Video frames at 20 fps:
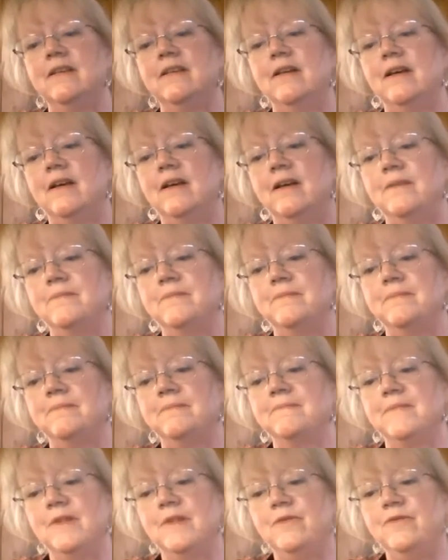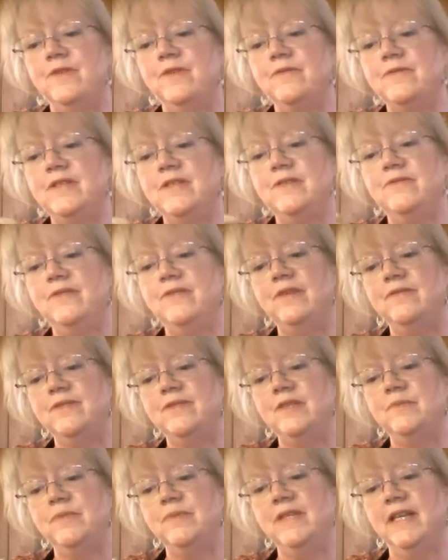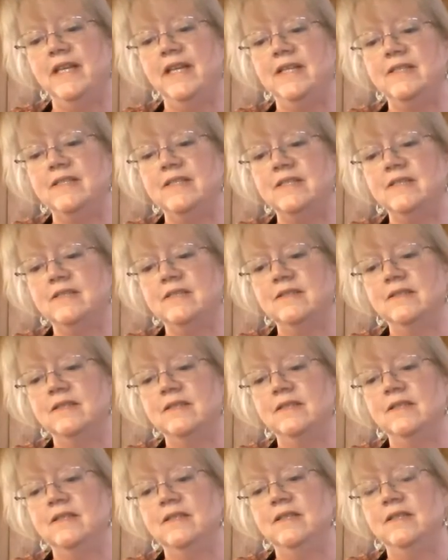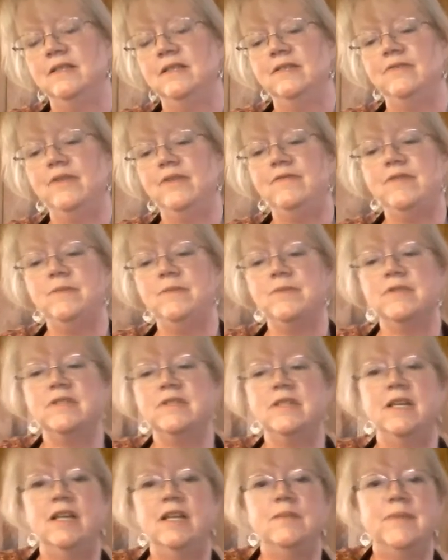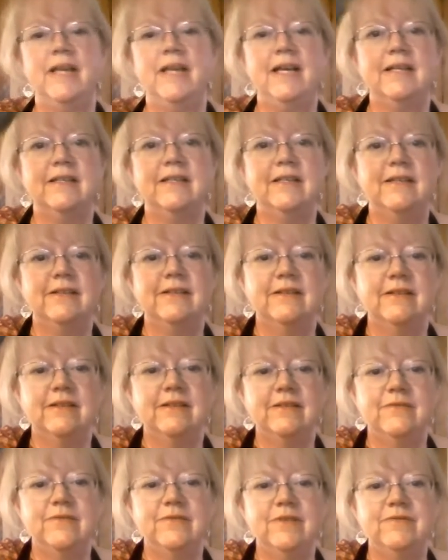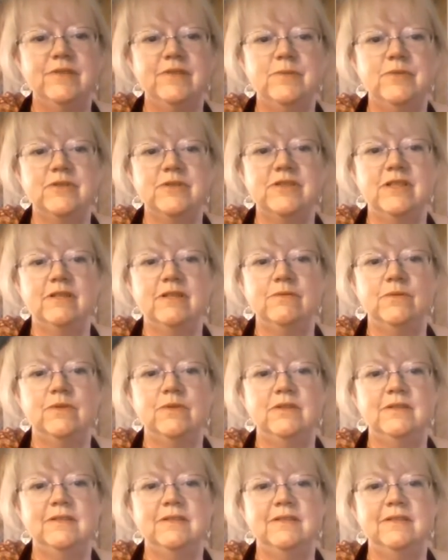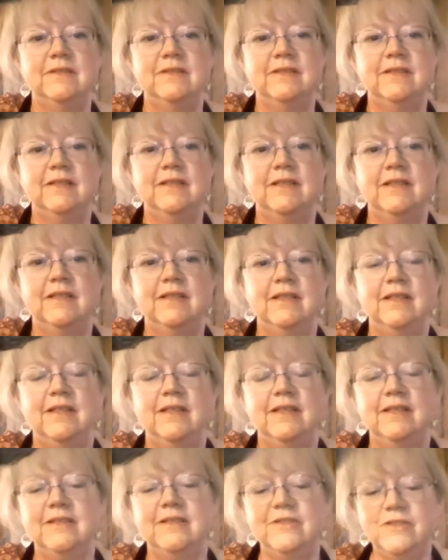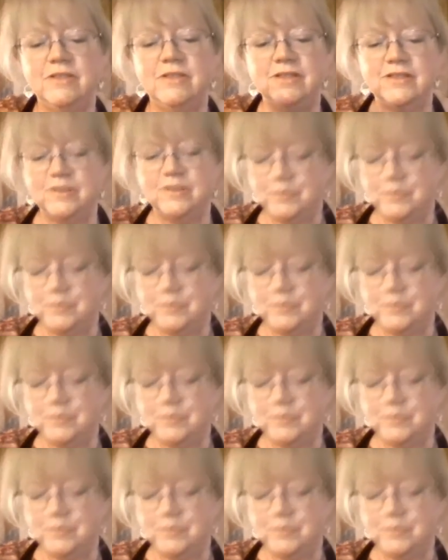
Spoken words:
a 50-50 blend. 50% alpaca, 50% wool. Just the